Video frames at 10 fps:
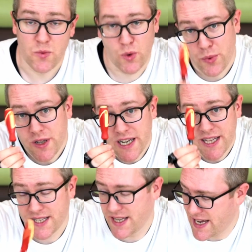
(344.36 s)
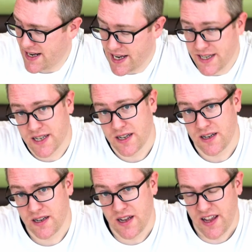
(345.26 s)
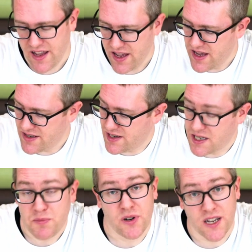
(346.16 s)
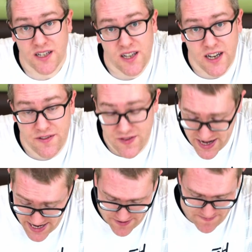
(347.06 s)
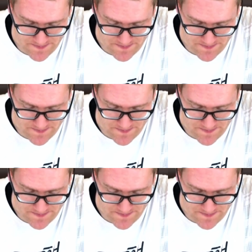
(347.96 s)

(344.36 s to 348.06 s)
We will need this again later, so let's put it aside for now.